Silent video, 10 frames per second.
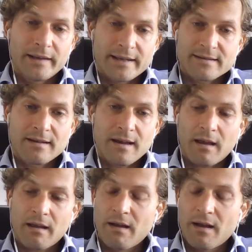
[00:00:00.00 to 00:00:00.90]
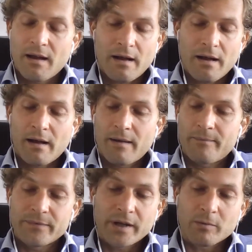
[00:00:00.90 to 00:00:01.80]
Let's say,
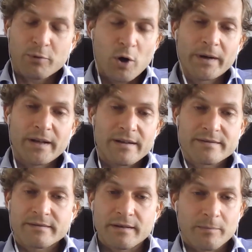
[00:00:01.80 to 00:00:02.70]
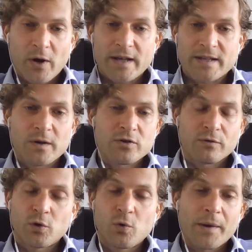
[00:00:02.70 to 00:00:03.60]
properties in the price range
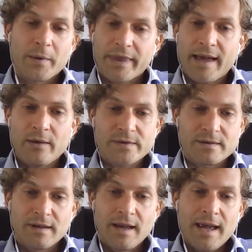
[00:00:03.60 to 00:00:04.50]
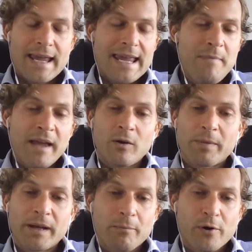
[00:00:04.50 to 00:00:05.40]
of 200,000. He may
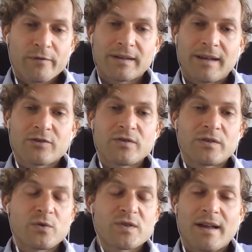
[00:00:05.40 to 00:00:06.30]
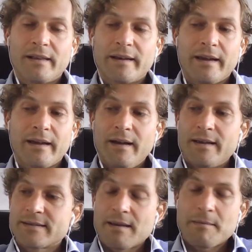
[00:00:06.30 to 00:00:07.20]
not be the perfect agent to sell a
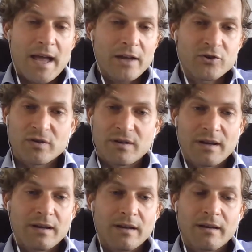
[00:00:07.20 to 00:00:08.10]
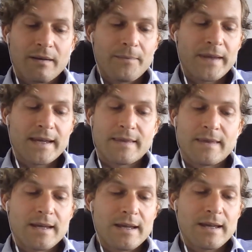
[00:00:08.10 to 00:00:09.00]
mansion, in